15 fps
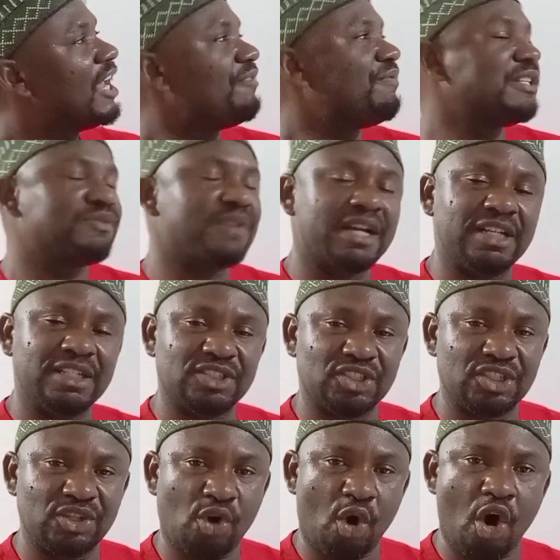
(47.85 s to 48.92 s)
If it's very
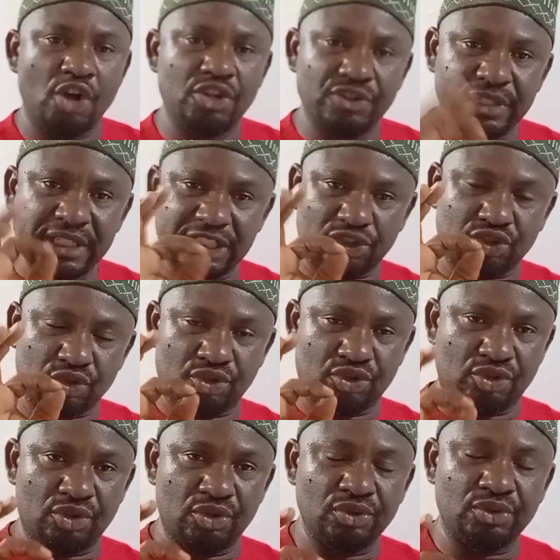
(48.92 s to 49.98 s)
easy, all you need
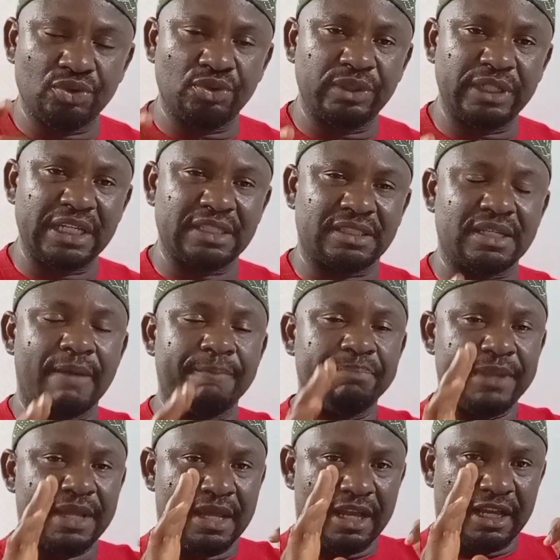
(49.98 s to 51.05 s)
to do is,
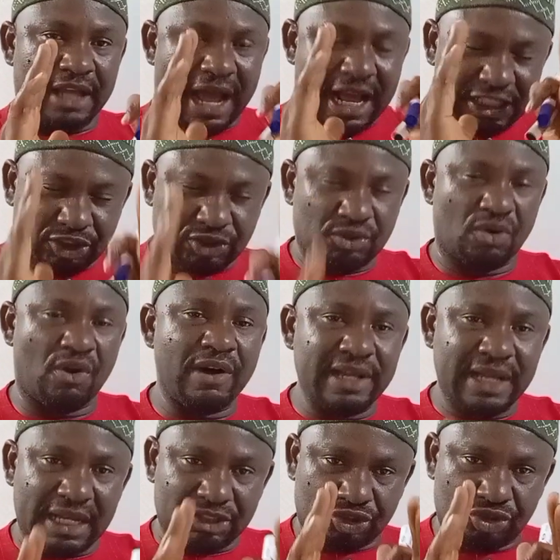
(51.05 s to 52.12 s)
as
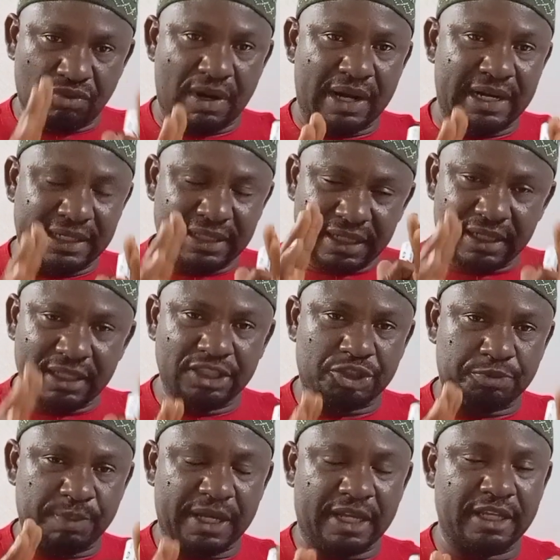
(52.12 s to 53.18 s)
long as you are an
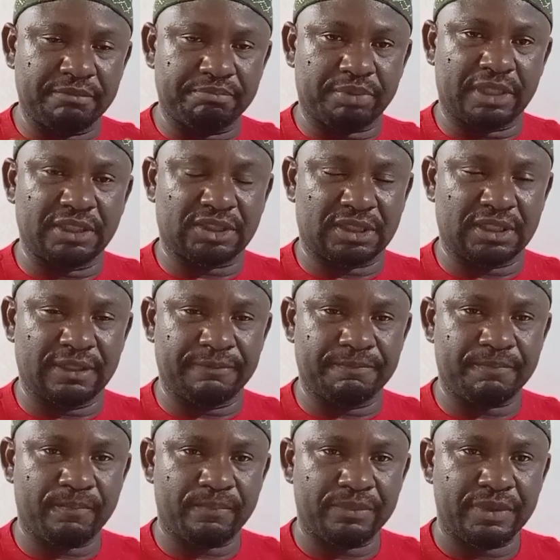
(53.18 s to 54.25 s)
English speaking person,